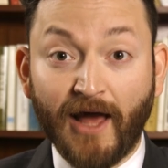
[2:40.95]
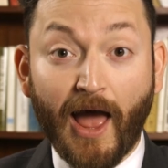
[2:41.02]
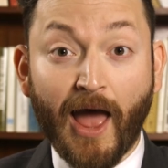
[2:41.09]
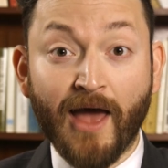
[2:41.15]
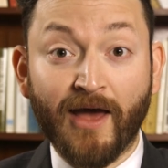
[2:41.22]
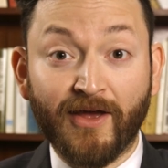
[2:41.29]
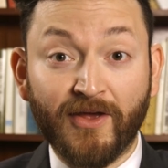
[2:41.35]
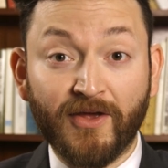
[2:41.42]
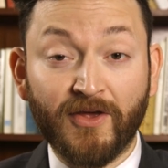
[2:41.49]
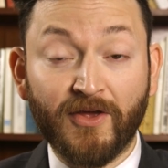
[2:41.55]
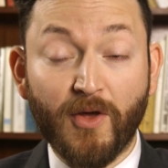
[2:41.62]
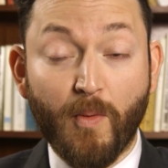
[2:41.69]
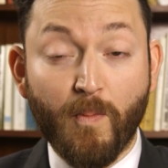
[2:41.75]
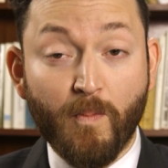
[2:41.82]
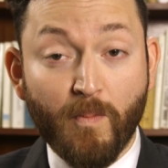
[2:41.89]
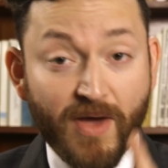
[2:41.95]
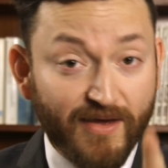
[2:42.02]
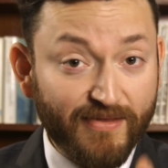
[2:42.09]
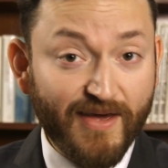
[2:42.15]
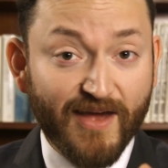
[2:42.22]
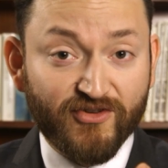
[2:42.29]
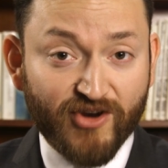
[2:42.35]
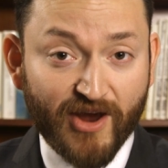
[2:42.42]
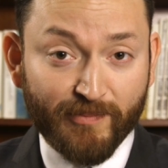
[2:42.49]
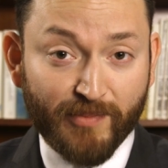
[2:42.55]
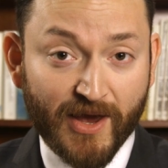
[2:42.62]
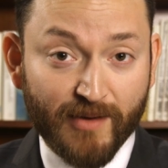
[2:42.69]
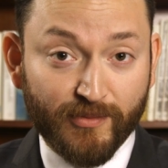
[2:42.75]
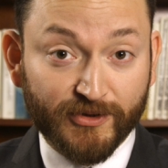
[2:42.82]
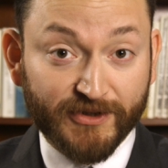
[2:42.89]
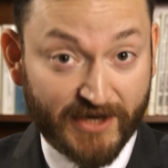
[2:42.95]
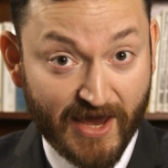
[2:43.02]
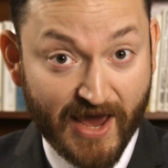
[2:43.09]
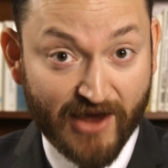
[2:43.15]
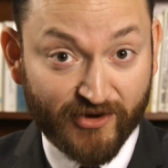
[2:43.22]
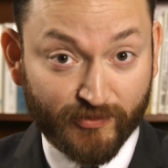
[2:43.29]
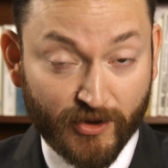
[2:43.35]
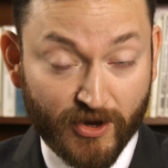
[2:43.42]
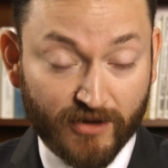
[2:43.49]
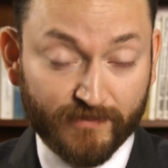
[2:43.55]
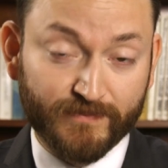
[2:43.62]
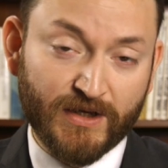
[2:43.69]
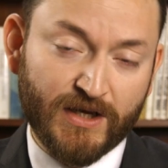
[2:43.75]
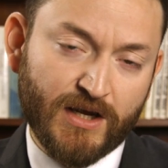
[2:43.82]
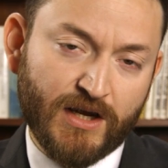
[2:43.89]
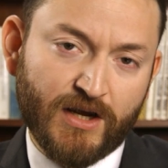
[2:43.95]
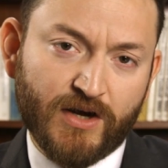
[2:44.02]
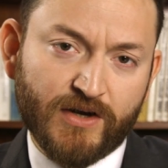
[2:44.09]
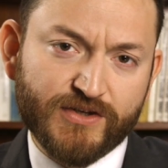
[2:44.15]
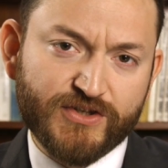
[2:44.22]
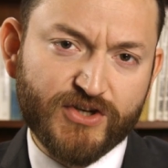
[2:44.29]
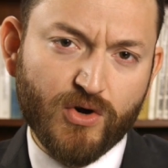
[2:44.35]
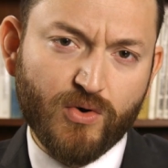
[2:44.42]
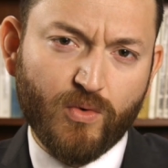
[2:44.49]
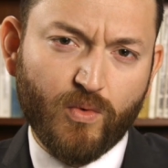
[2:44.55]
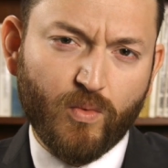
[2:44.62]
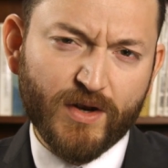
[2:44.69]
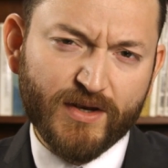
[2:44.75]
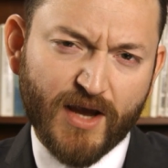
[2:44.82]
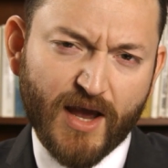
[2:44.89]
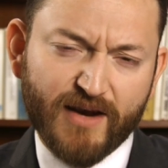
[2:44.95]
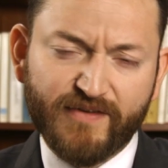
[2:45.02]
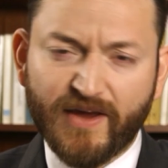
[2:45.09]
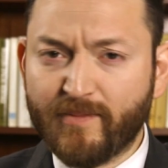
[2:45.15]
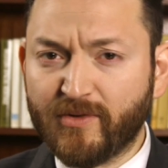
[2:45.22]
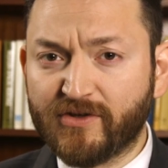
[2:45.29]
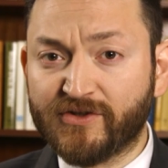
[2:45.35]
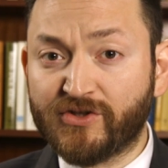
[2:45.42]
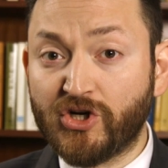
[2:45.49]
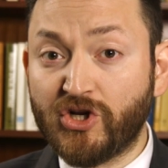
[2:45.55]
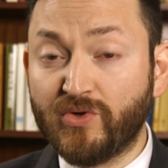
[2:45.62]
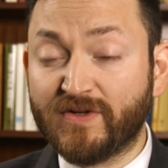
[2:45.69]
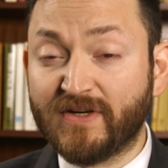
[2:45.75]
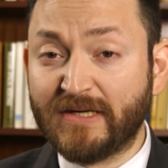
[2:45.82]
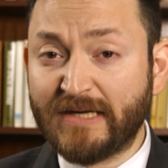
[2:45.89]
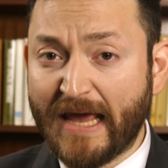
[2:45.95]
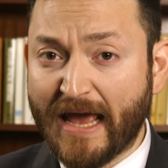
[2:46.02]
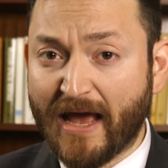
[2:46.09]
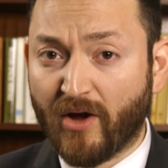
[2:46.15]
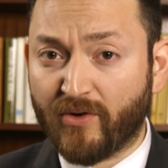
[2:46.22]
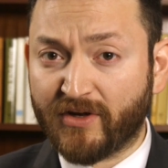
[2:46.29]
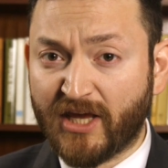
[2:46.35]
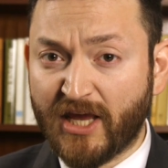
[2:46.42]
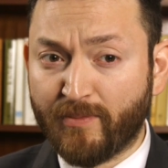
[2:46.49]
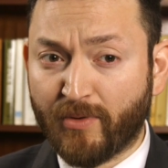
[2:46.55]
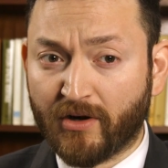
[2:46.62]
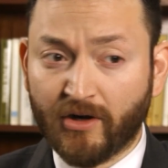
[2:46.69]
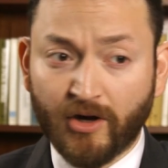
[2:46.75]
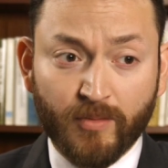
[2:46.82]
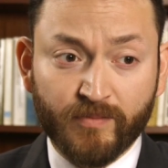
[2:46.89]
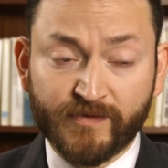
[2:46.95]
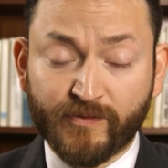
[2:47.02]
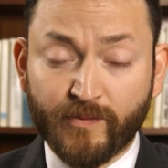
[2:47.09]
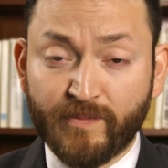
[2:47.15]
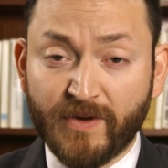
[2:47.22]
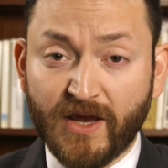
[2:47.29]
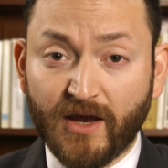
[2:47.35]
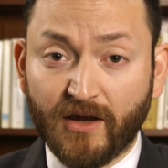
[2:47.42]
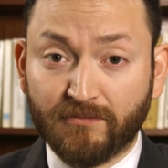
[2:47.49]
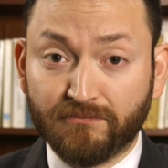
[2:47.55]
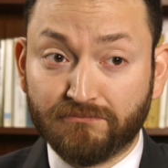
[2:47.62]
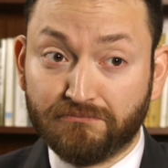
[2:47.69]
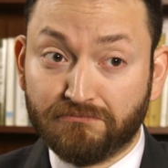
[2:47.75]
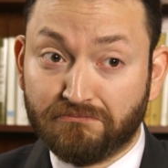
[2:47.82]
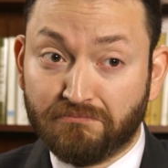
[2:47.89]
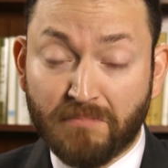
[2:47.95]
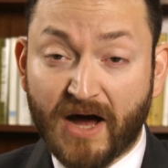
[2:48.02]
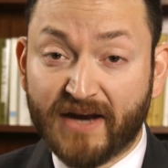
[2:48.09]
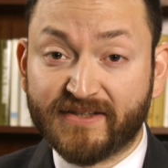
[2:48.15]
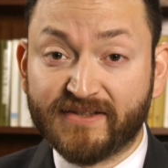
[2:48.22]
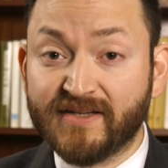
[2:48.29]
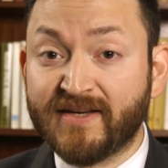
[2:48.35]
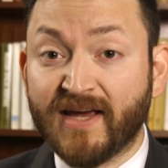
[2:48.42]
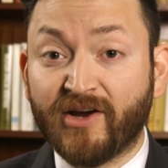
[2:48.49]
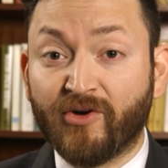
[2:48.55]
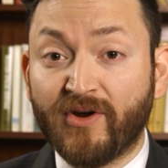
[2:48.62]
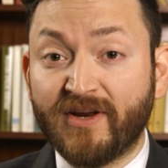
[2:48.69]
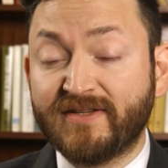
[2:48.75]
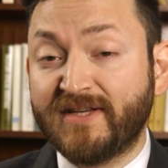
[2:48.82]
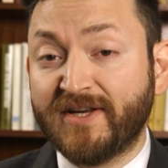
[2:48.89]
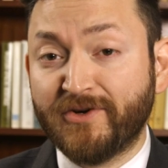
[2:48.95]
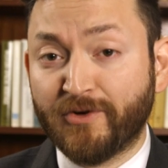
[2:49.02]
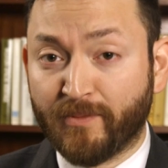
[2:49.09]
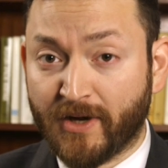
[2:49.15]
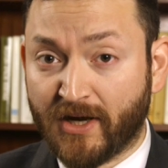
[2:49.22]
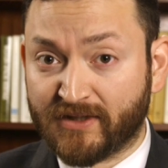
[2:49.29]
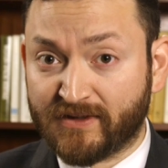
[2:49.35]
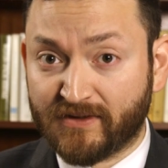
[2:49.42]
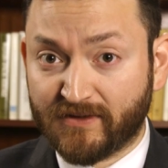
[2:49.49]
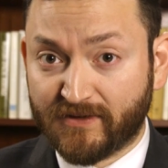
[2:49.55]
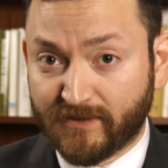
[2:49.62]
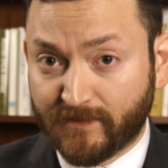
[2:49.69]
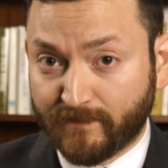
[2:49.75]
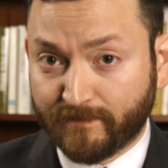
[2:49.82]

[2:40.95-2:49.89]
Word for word: Ha! Make that check payable to cash, Paul. So what kind of chemicals are used now to keep our homes from being modestly decorated tinderboxes?